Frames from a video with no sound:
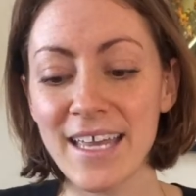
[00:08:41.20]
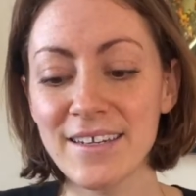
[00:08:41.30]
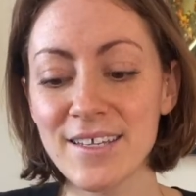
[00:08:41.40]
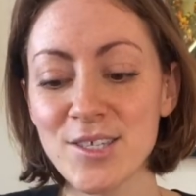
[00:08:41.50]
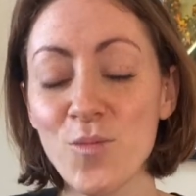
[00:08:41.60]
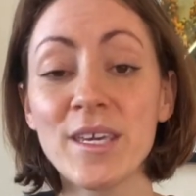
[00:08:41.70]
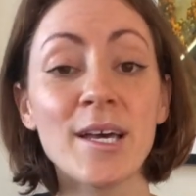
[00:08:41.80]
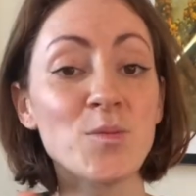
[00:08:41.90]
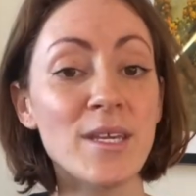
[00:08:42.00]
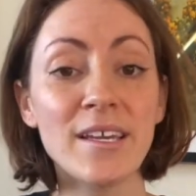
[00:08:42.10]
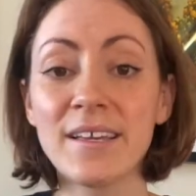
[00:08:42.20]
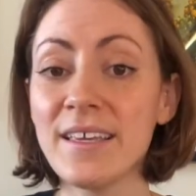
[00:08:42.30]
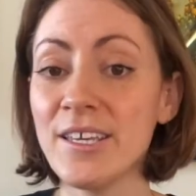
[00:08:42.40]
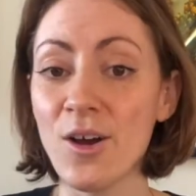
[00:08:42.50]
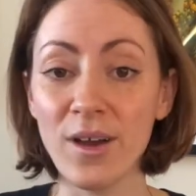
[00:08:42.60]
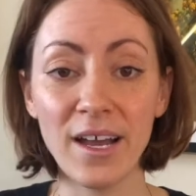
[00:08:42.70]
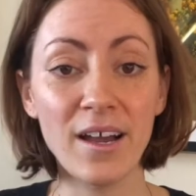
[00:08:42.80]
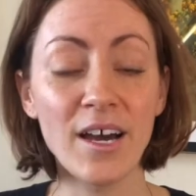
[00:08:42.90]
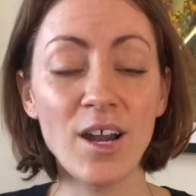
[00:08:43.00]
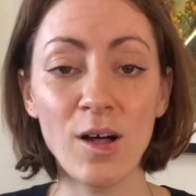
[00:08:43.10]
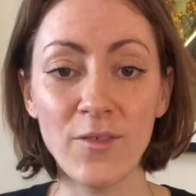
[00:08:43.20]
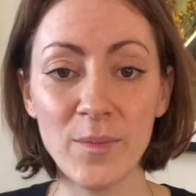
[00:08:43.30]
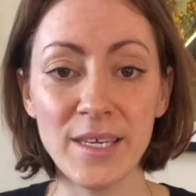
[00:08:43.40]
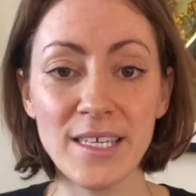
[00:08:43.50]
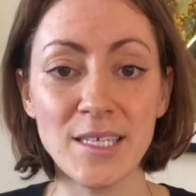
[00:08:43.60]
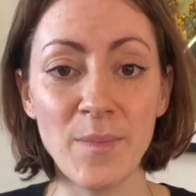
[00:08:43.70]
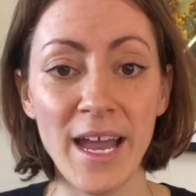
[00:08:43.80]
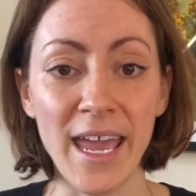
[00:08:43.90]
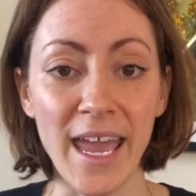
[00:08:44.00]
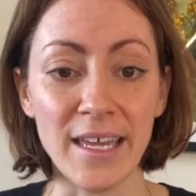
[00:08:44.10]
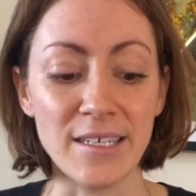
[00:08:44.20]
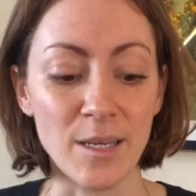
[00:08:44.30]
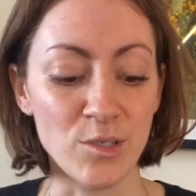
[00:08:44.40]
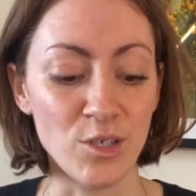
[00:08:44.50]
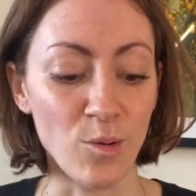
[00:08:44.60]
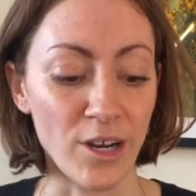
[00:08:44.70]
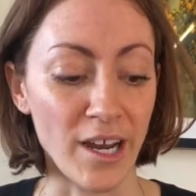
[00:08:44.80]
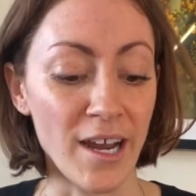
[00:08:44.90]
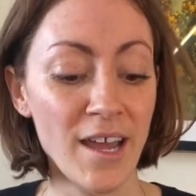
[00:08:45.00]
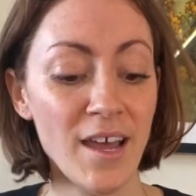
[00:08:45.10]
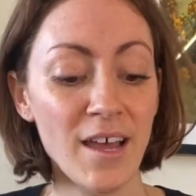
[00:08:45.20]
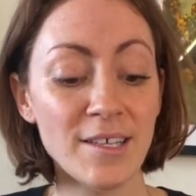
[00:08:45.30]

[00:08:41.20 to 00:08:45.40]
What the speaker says: And so because we, cut all of our pieces by hand to order,